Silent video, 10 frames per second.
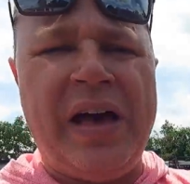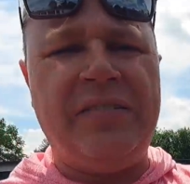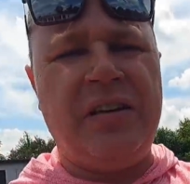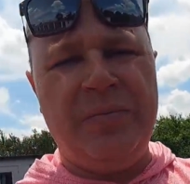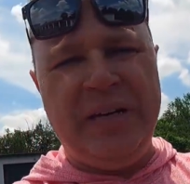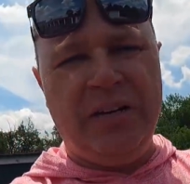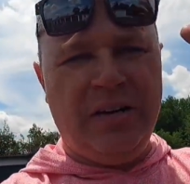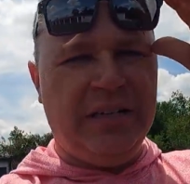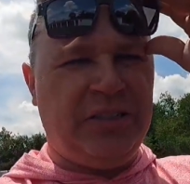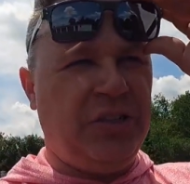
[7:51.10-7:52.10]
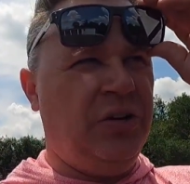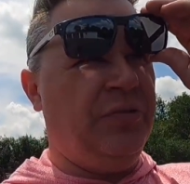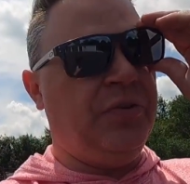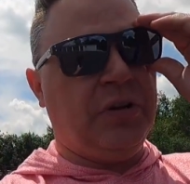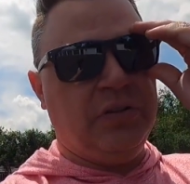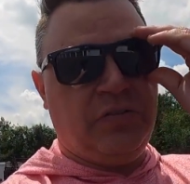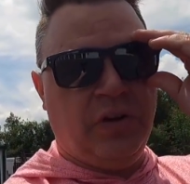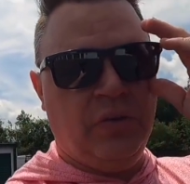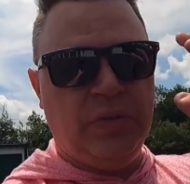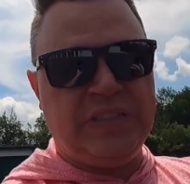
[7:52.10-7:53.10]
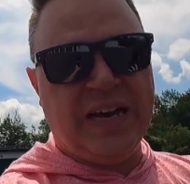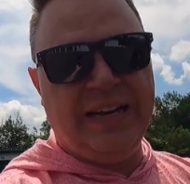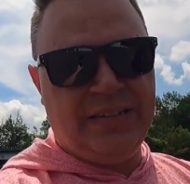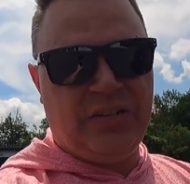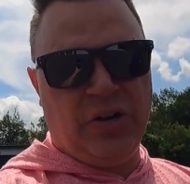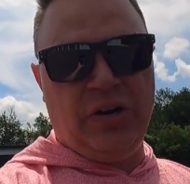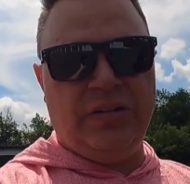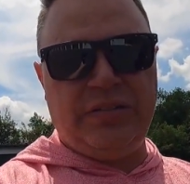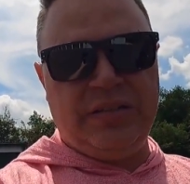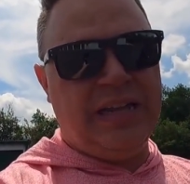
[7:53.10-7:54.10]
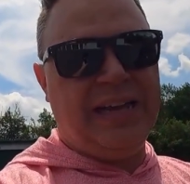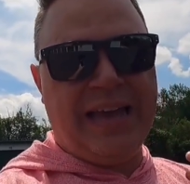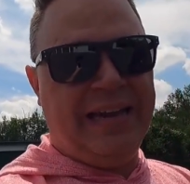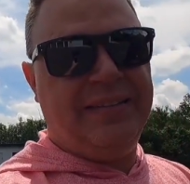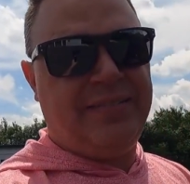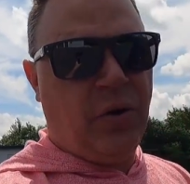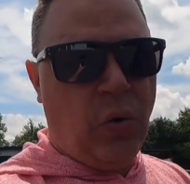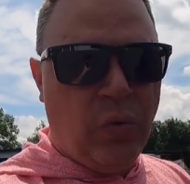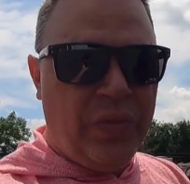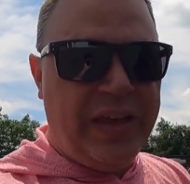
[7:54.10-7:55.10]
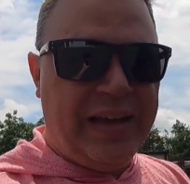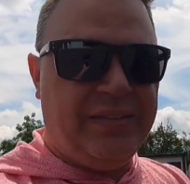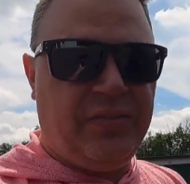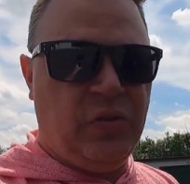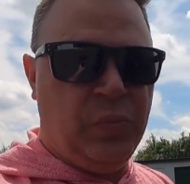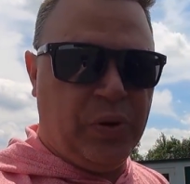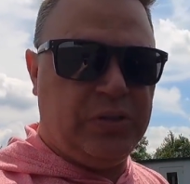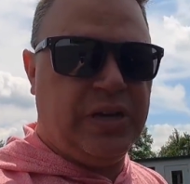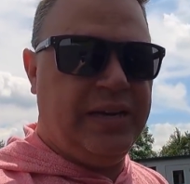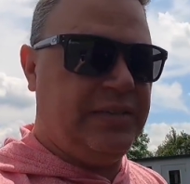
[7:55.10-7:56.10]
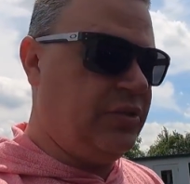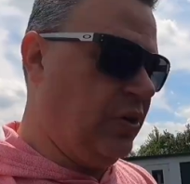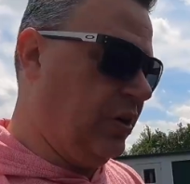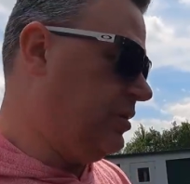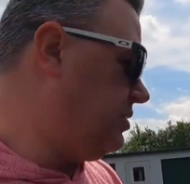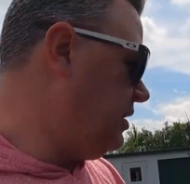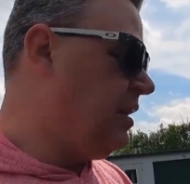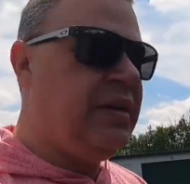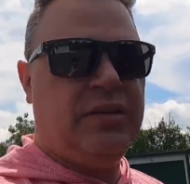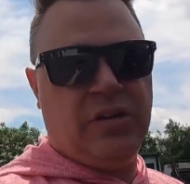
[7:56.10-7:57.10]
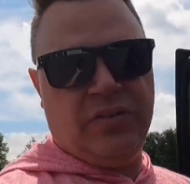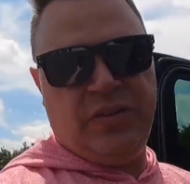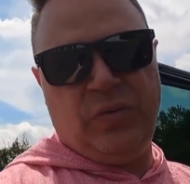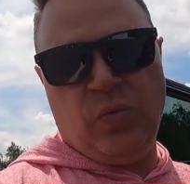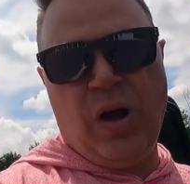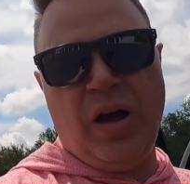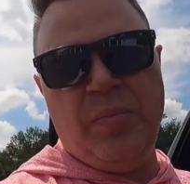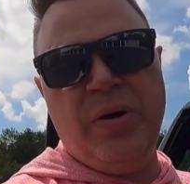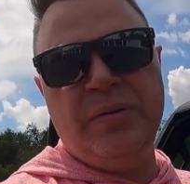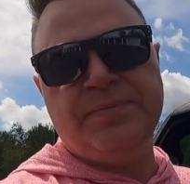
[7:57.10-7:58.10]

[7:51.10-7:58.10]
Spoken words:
that's going to be your issue if you're concerned with tight turns. And again, it's only on super tight turns does it rub